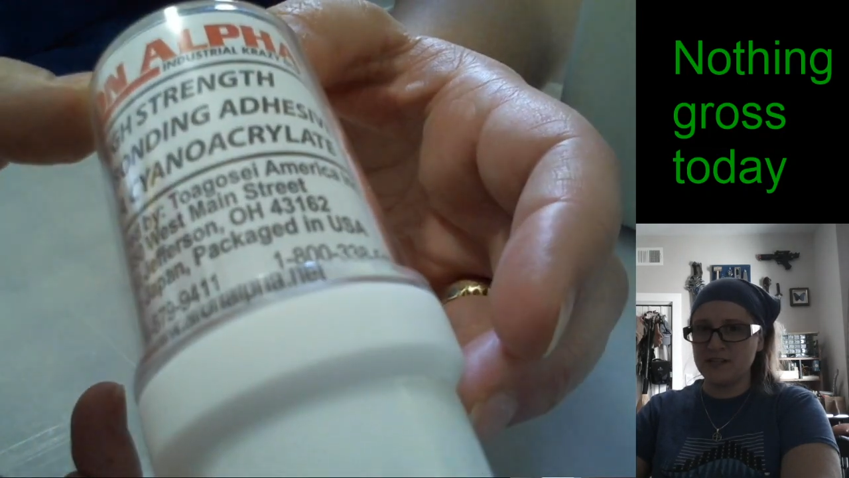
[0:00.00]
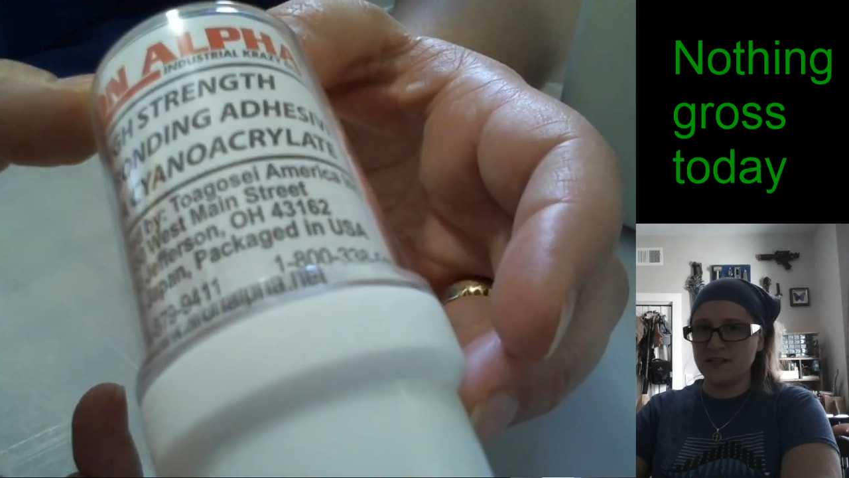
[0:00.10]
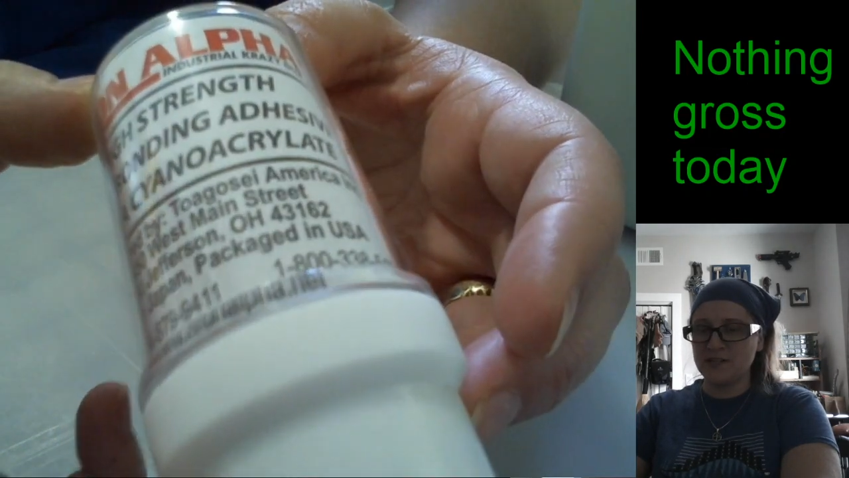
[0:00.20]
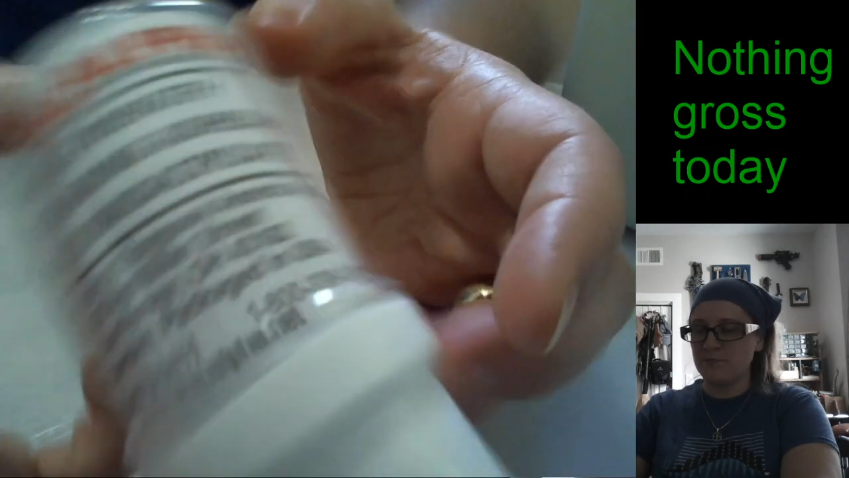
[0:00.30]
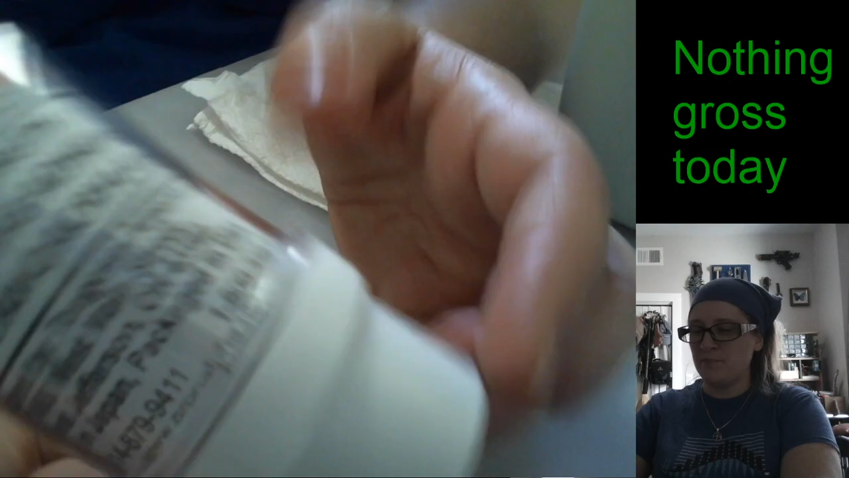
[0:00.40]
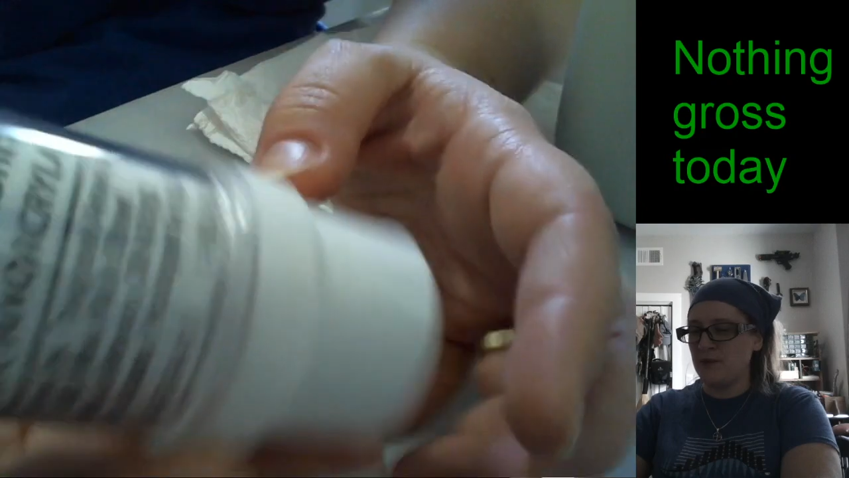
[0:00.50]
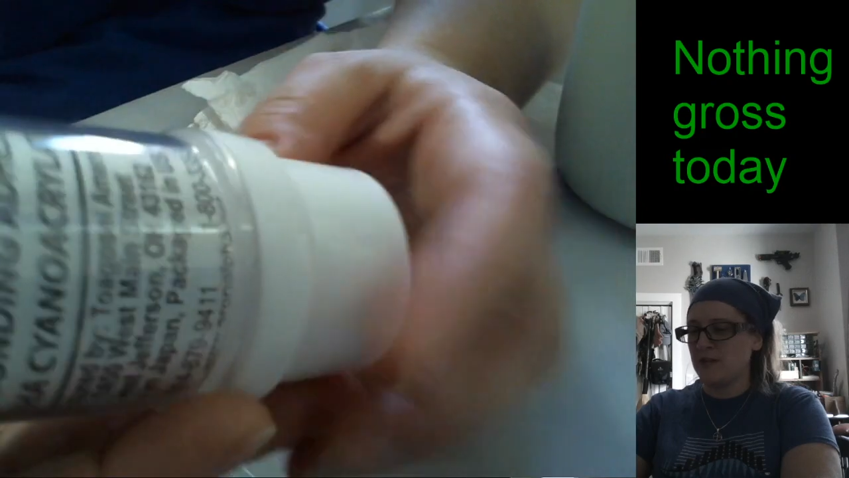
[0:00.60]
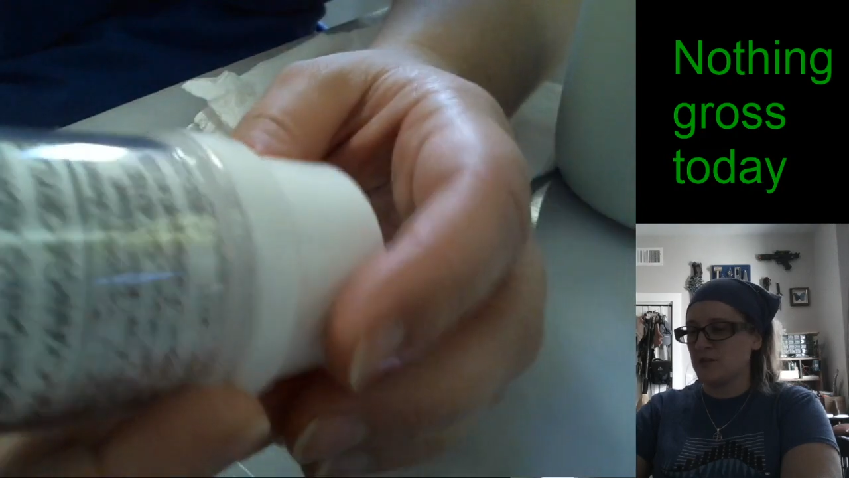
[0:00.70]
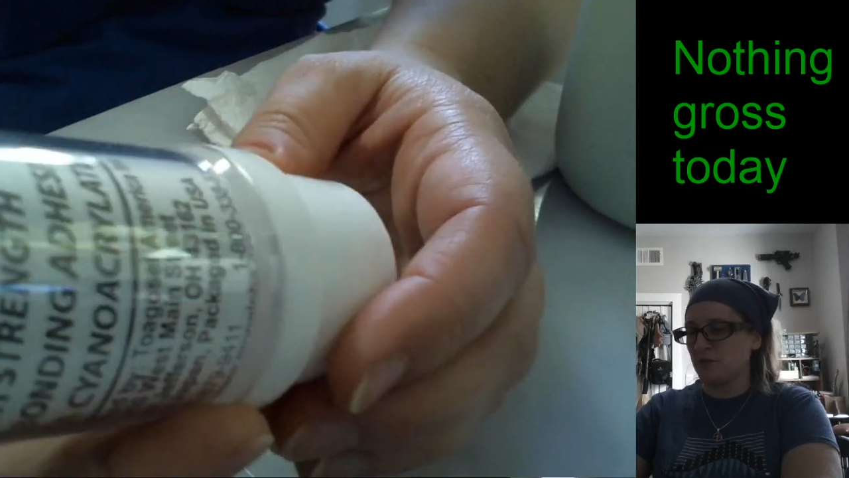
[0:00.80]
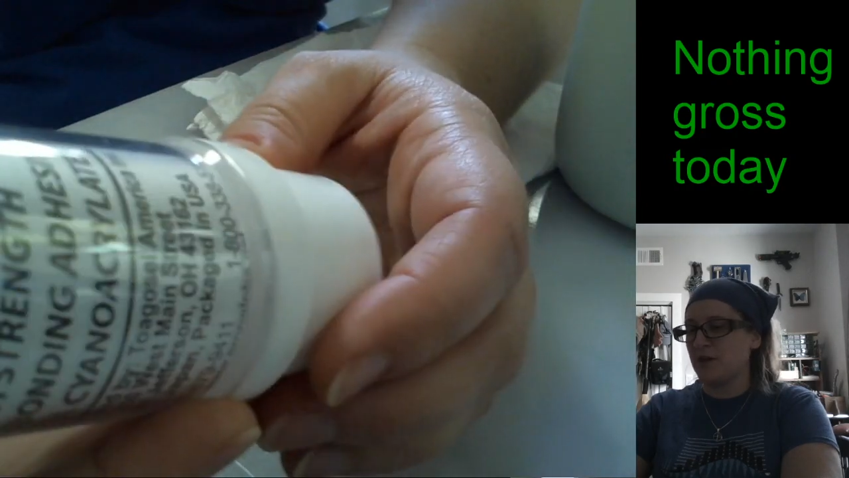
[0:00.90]

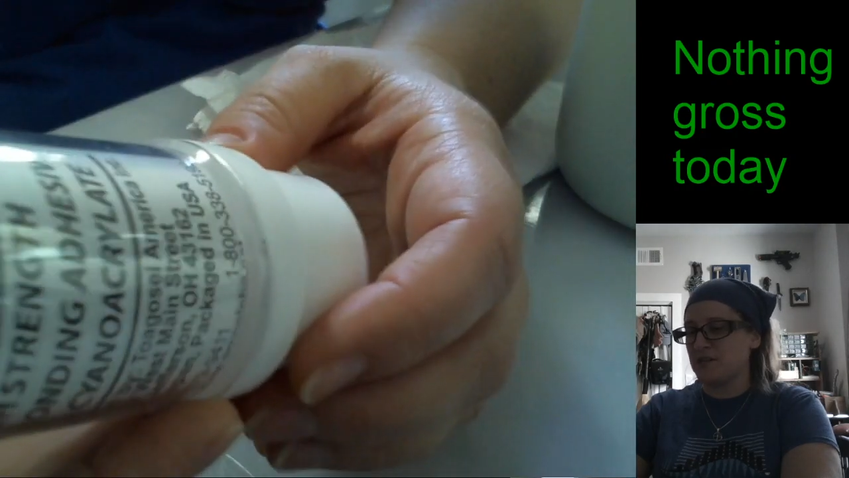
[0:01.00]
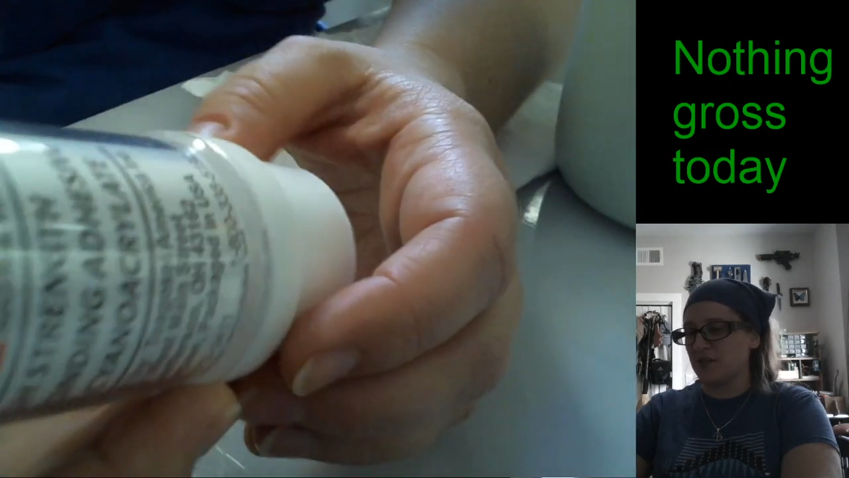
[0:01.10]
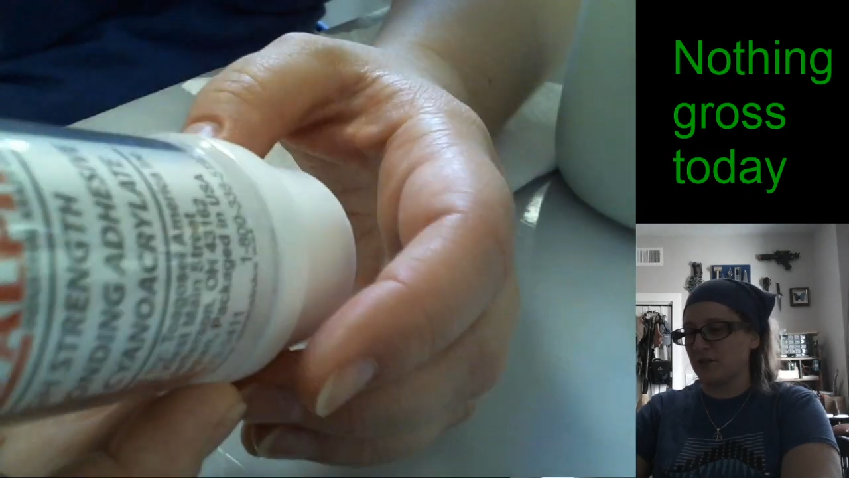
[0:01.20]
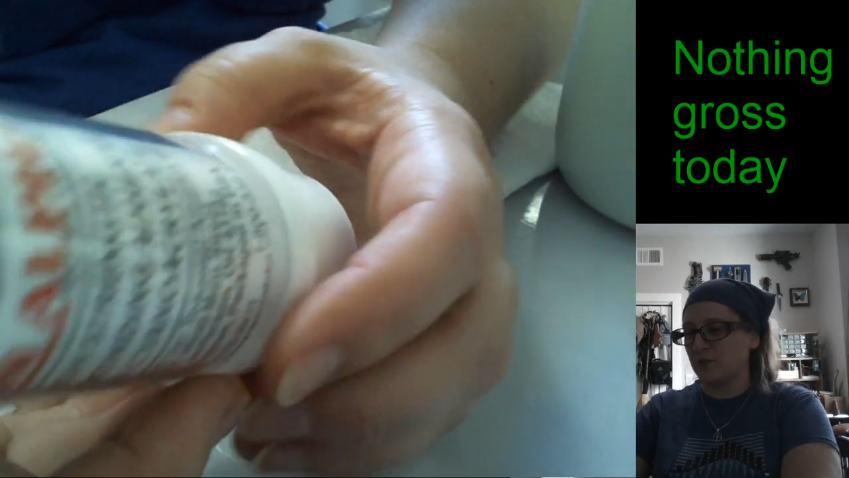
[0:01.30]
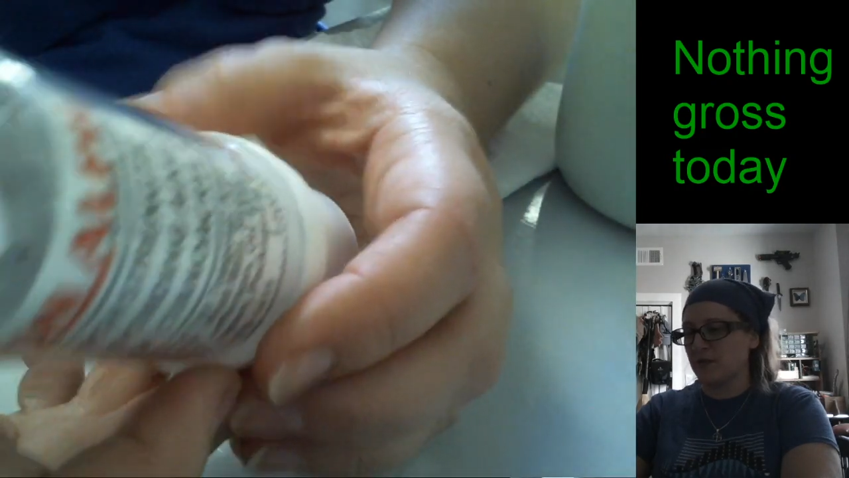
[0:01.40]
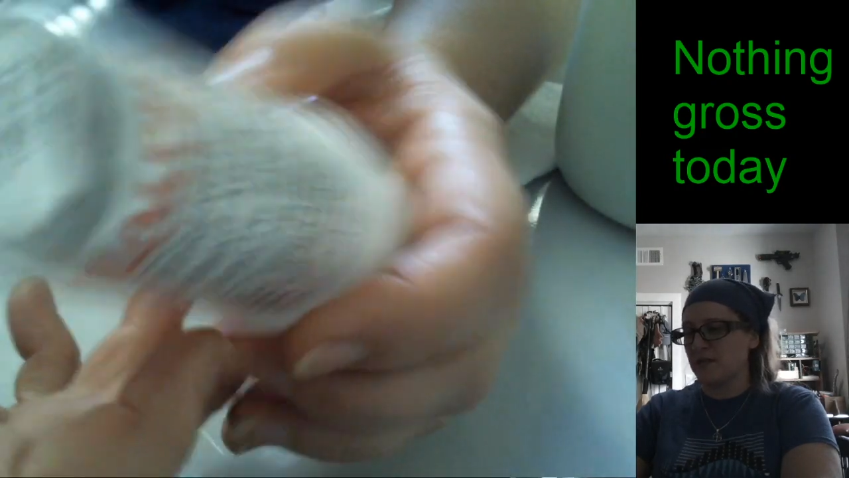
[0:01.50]
It's Crazy Glue.